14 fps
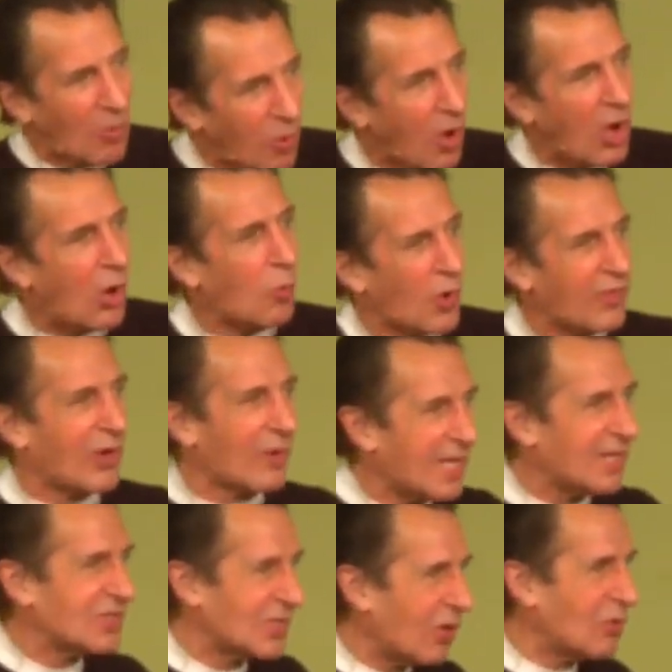wall where there
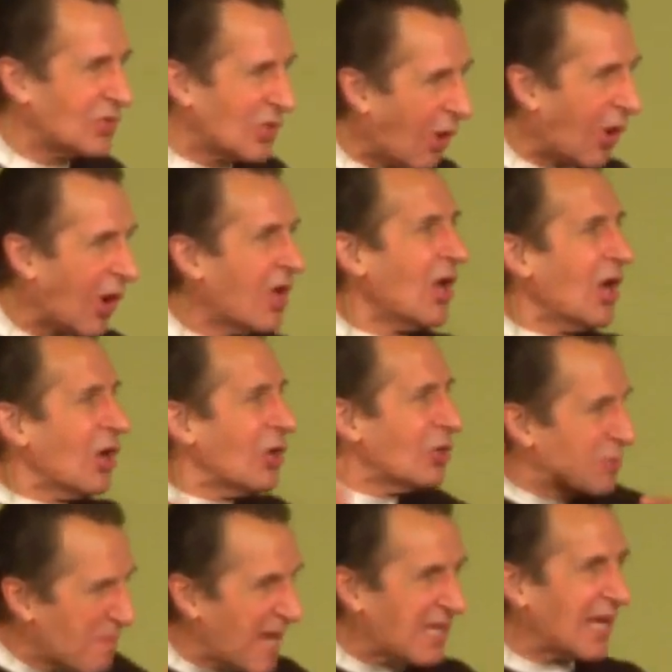is no door, who's
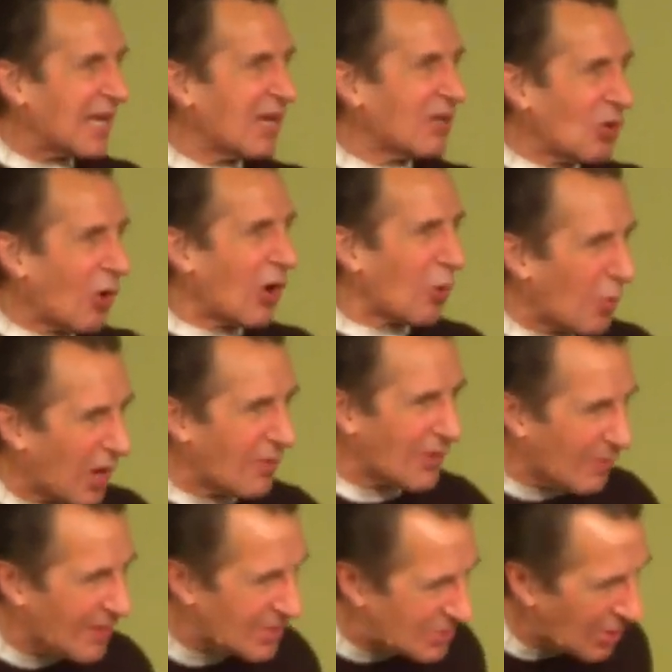making a door where
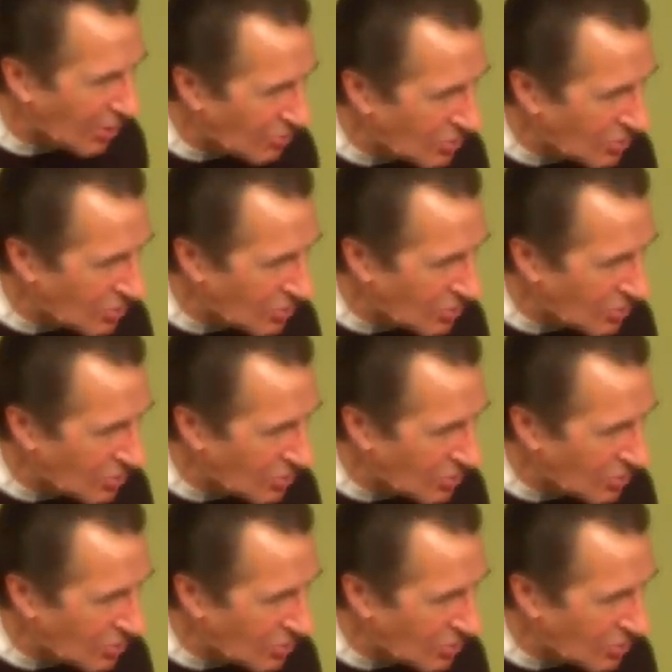there is no